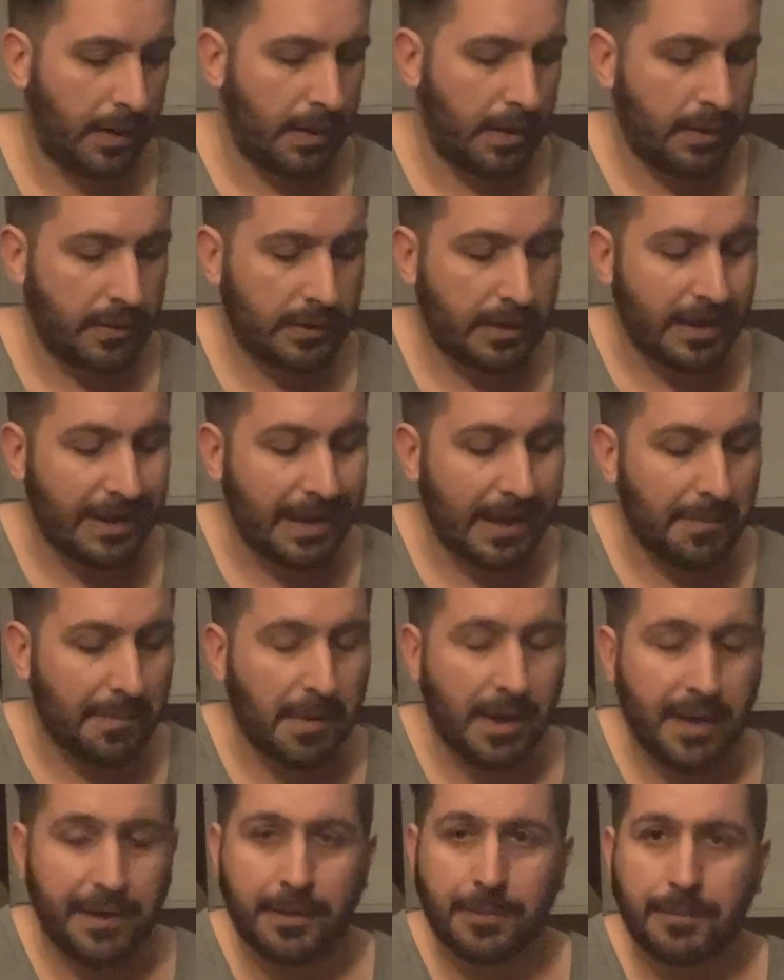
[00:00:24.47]
You got an A
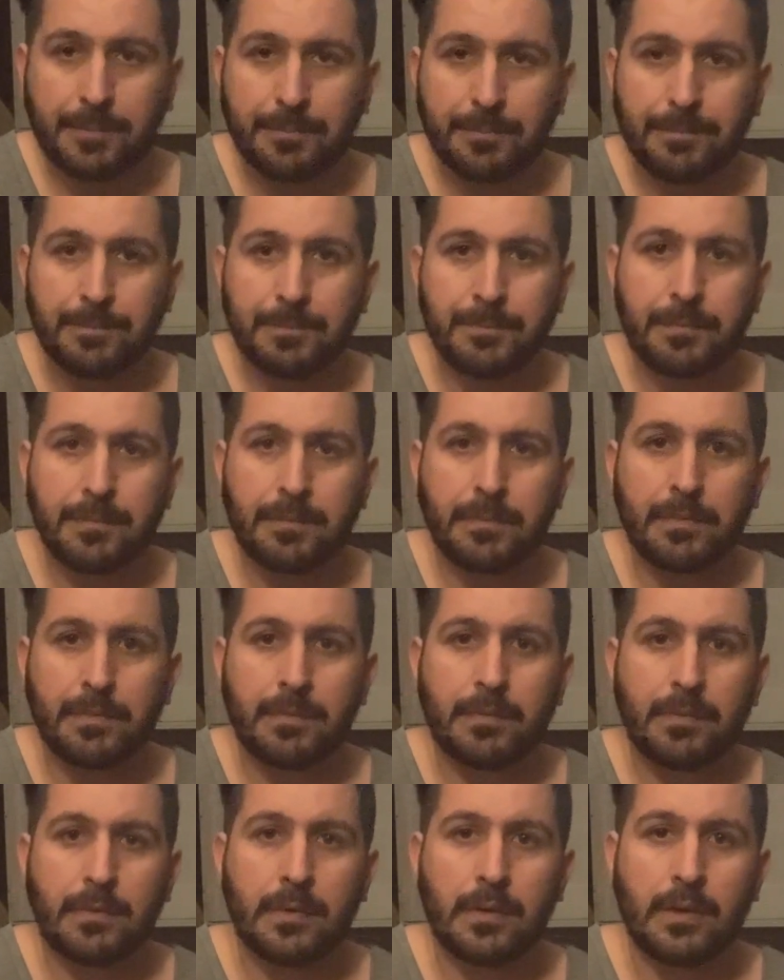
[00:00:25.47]
minor,
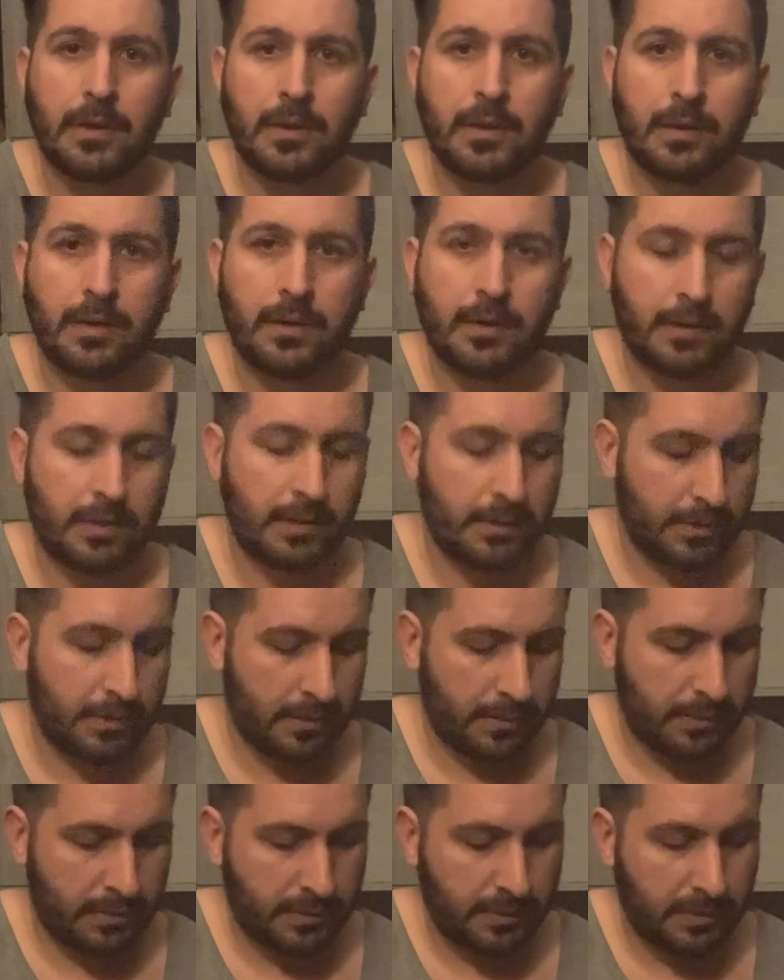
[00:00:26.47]

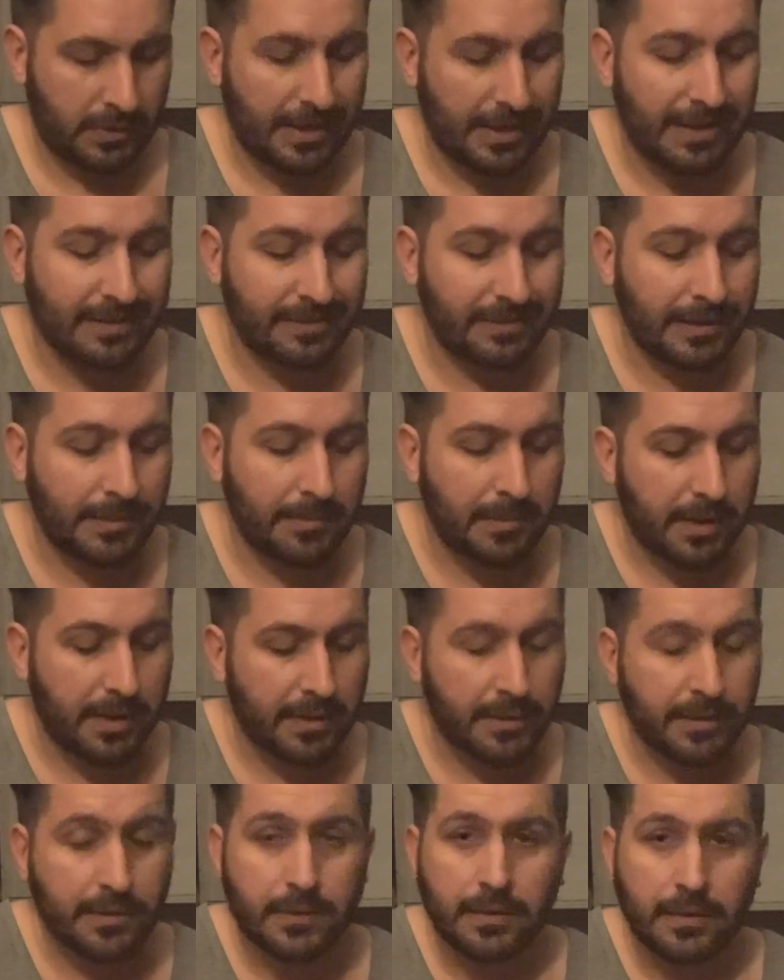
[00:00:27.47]
you got a D minor,